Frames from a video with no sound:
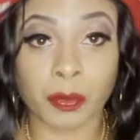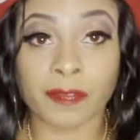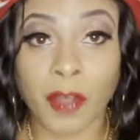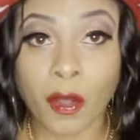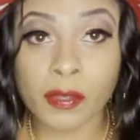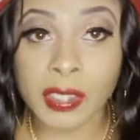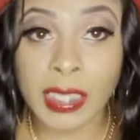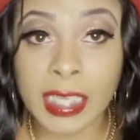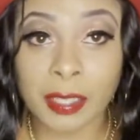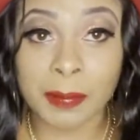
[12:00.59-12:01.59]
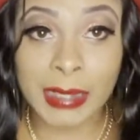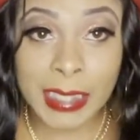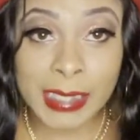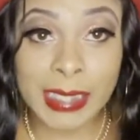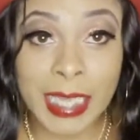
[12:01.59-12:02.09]
We've all seen them
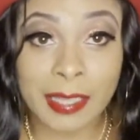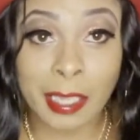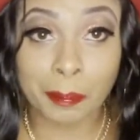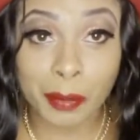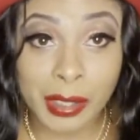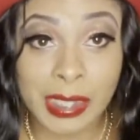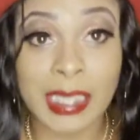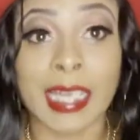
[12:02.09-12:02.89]
tits and that pussy